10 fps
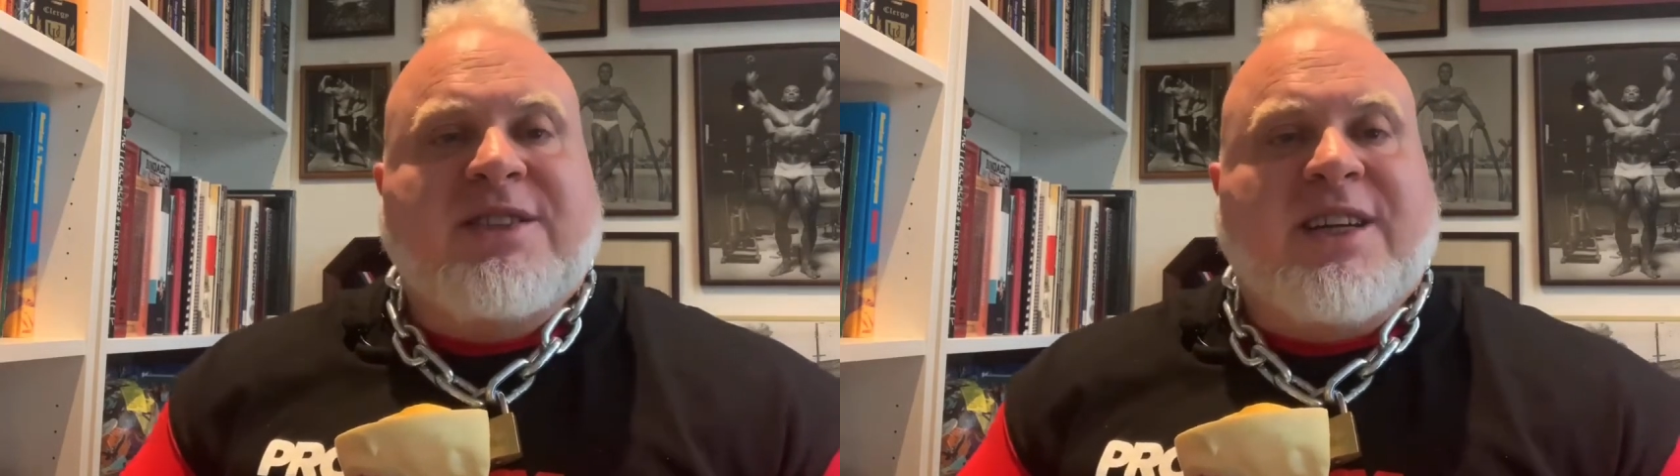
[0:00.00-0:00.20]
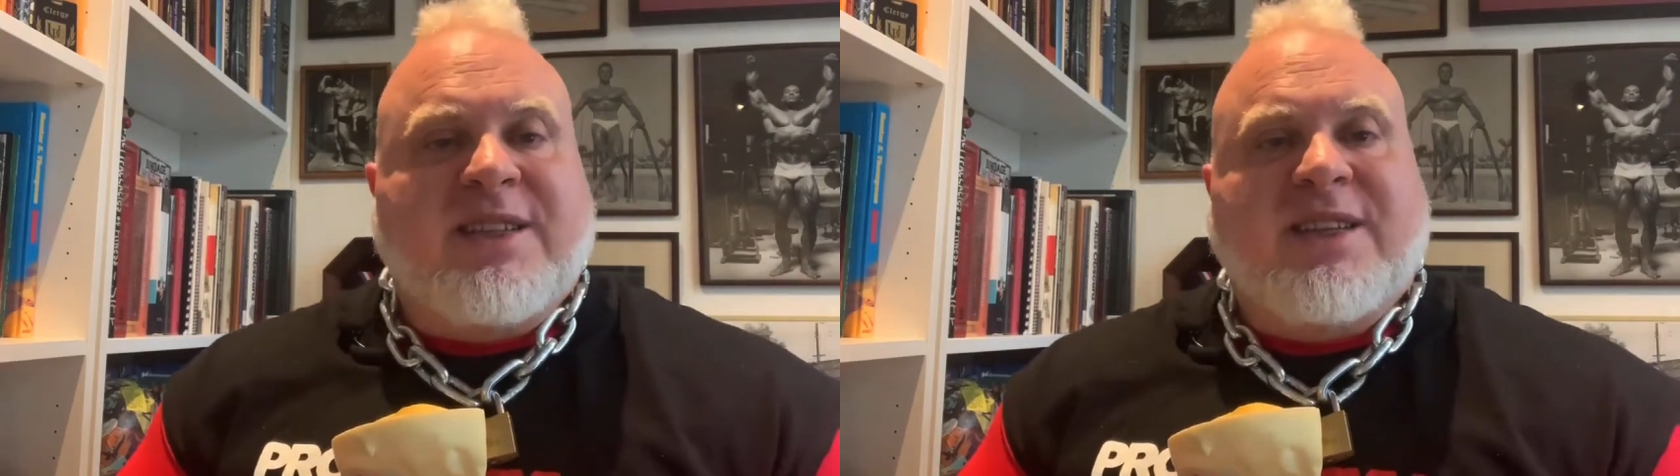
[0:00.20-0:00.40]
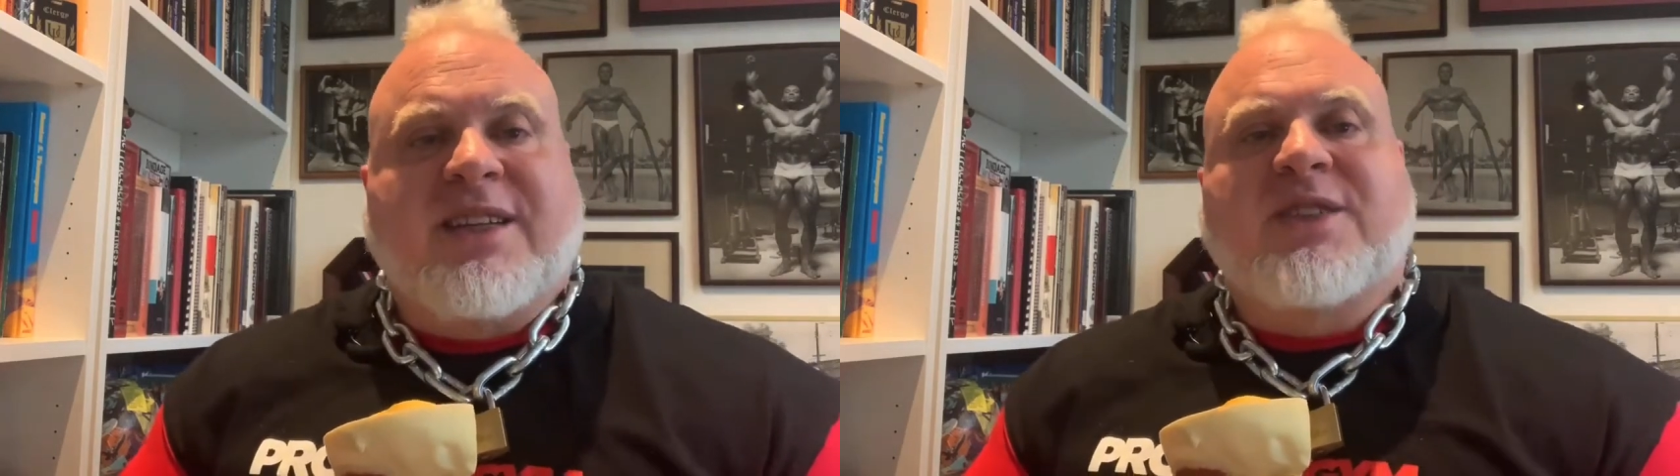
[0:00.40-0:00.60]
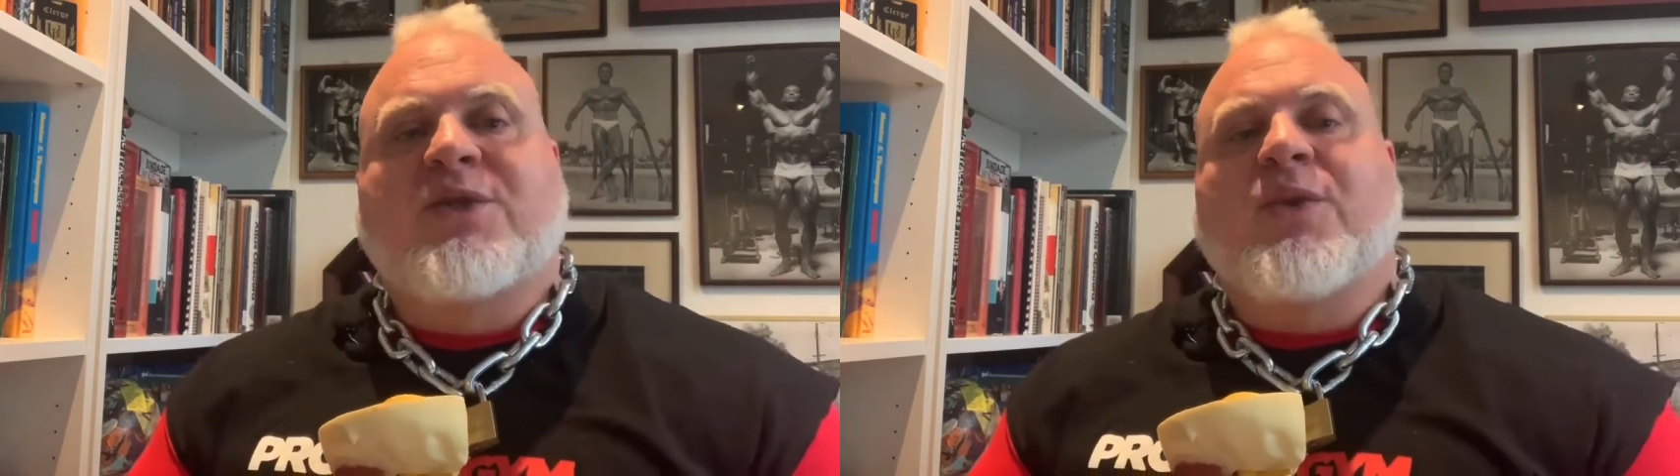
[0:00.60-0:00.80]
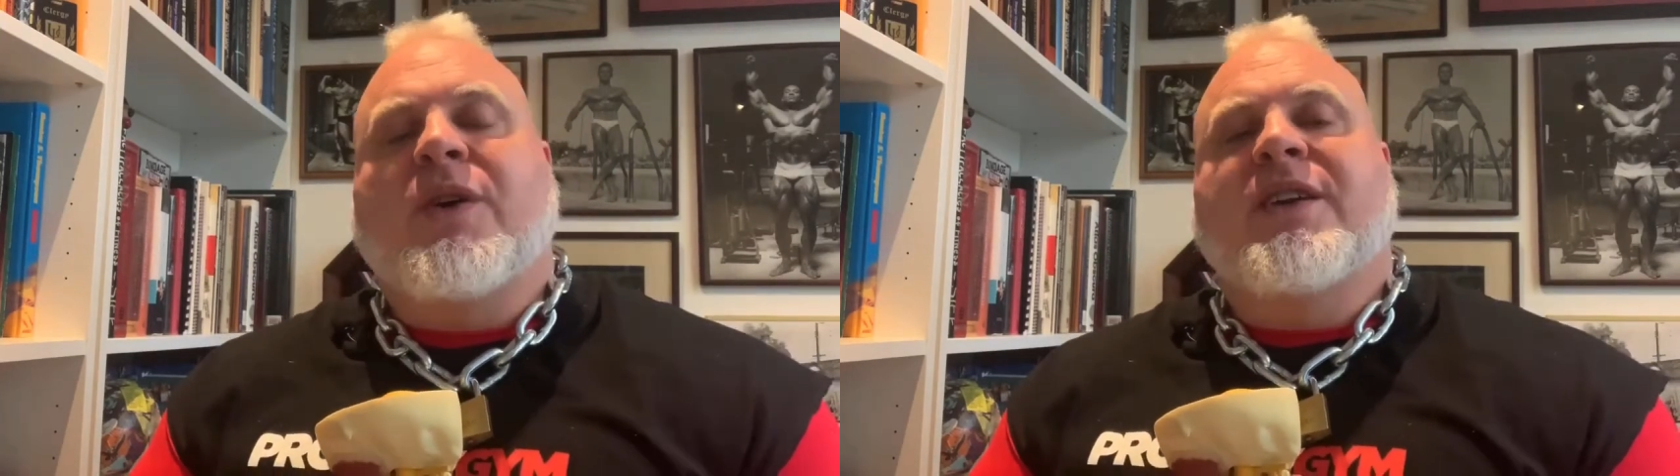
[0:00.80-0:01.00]
technique that's
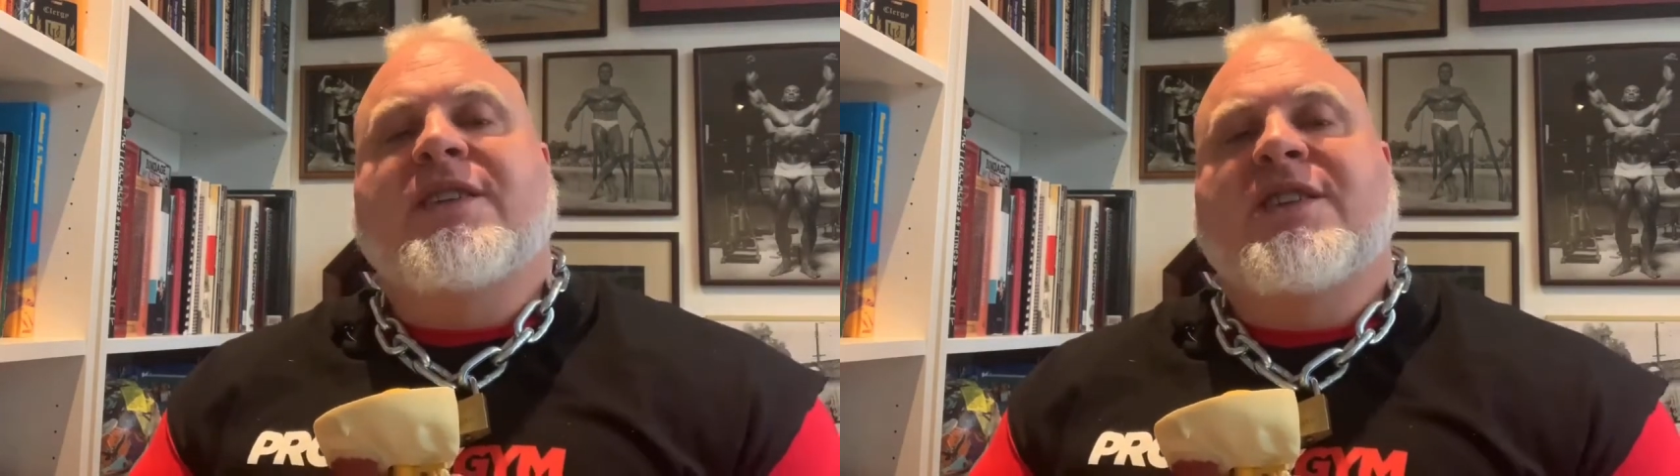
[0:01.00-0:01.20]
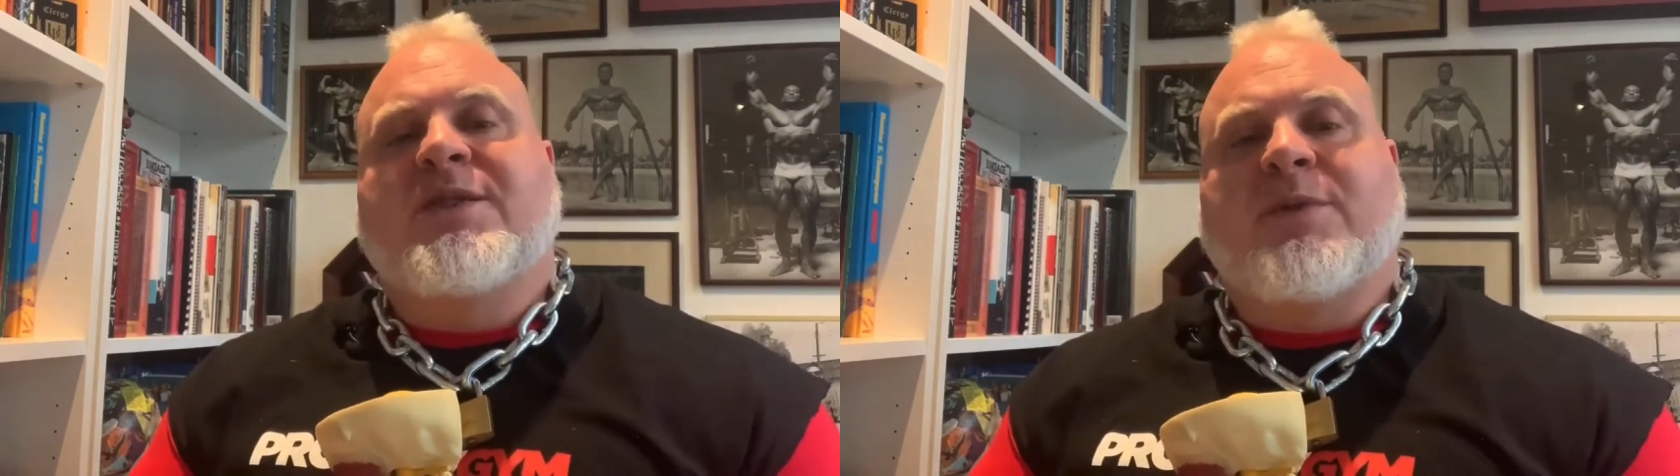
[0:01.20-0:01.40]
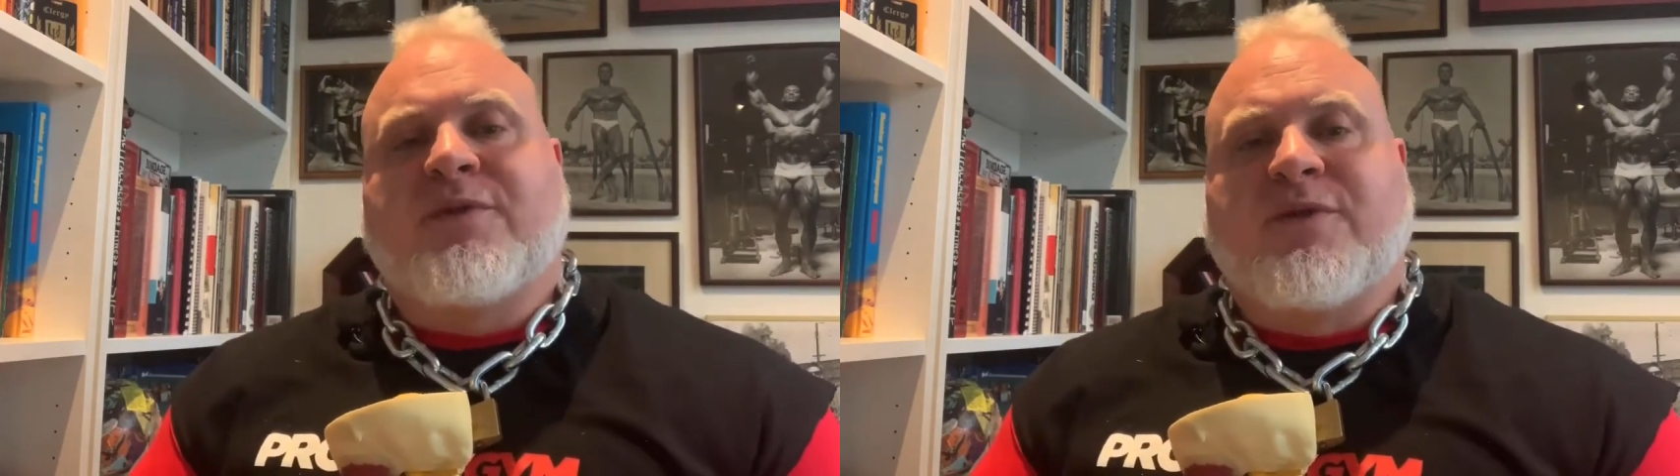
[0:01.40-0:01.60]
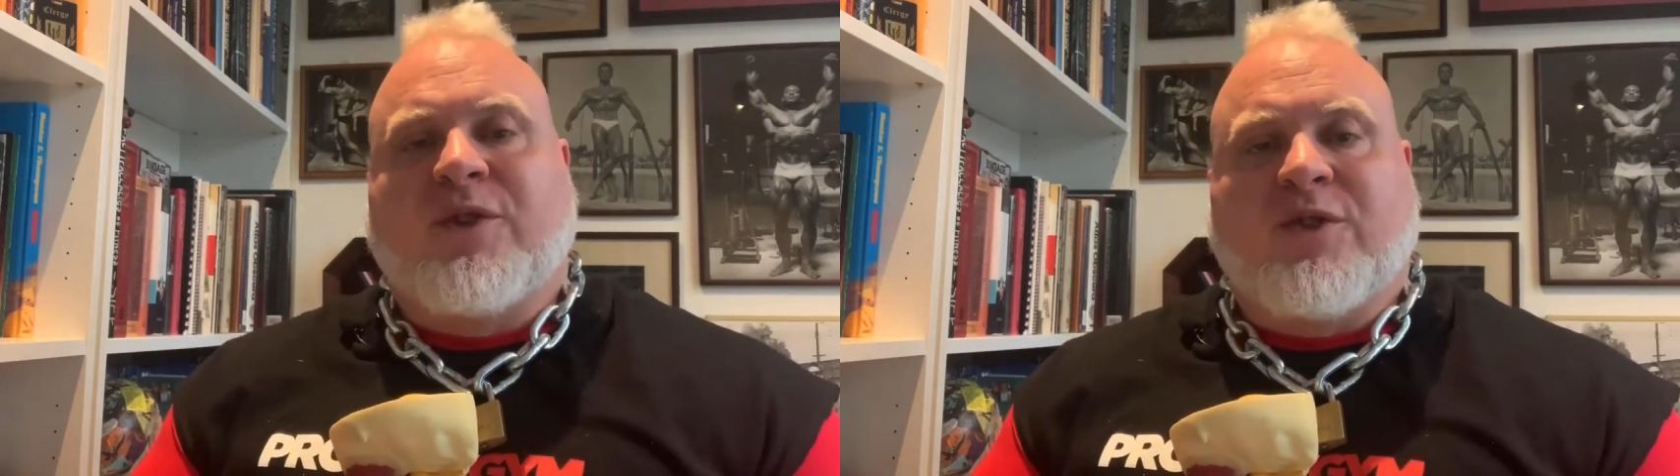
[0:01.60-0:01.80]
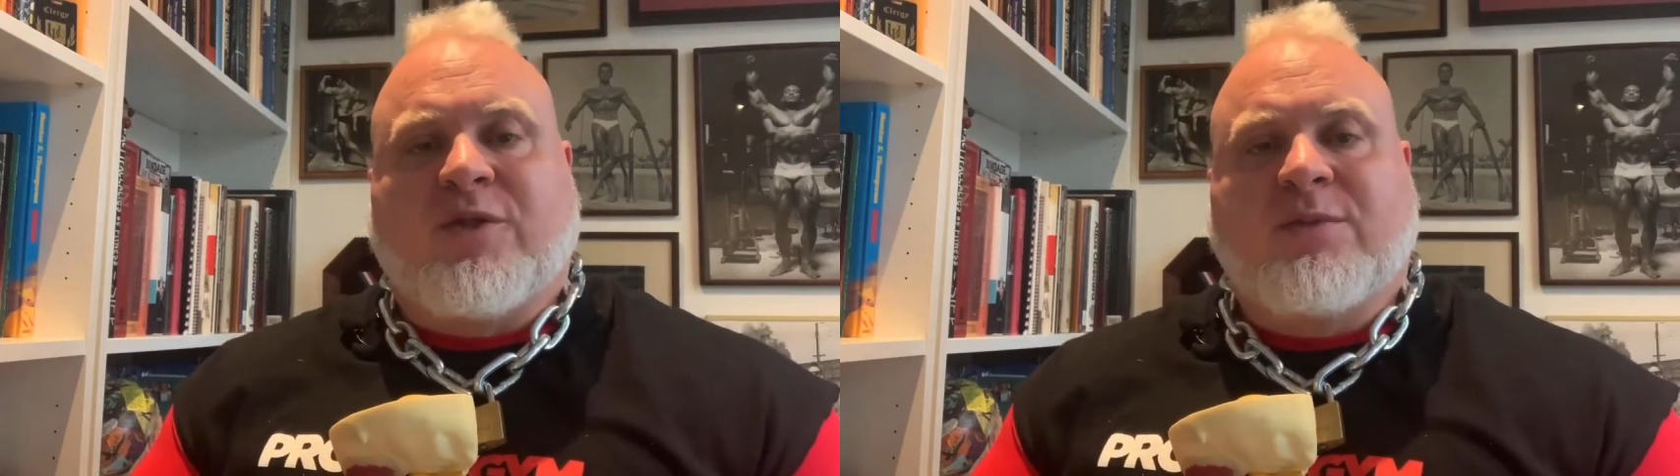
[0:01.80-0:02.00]
quite easy to
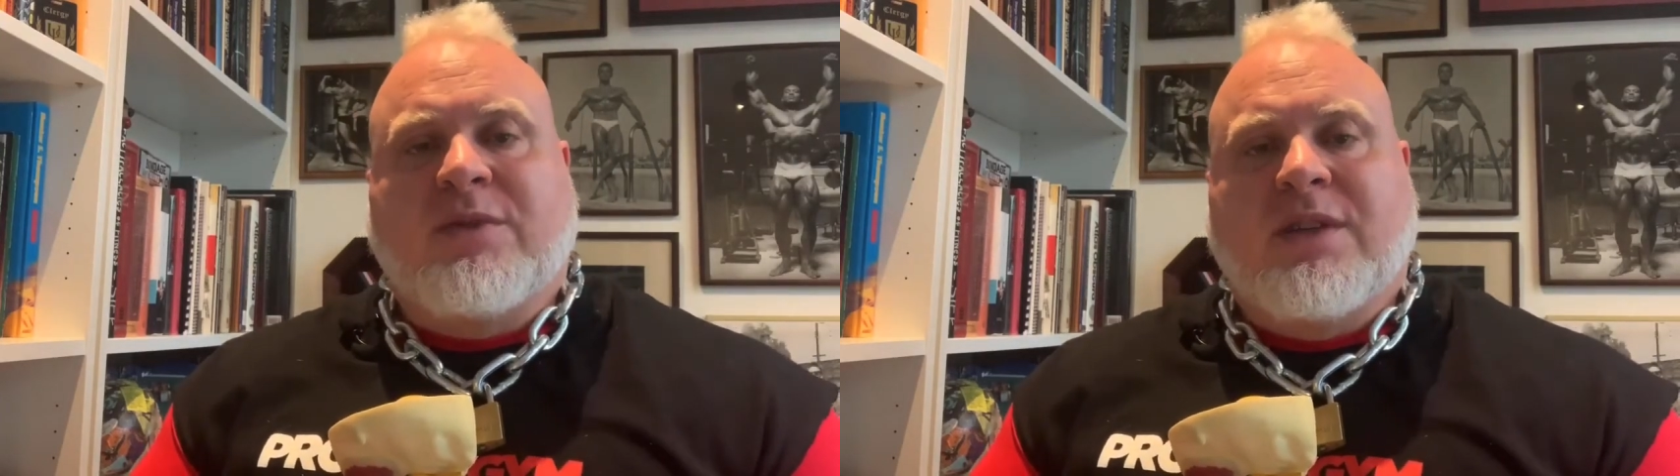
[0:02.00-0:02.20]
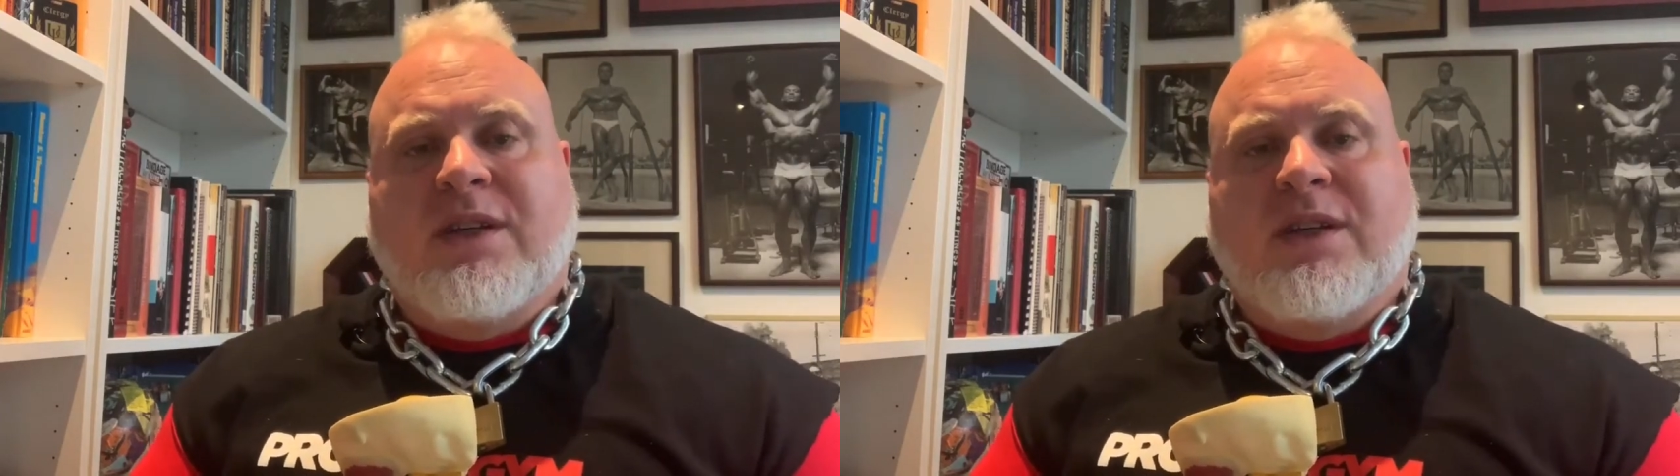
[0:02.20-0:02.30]
perform,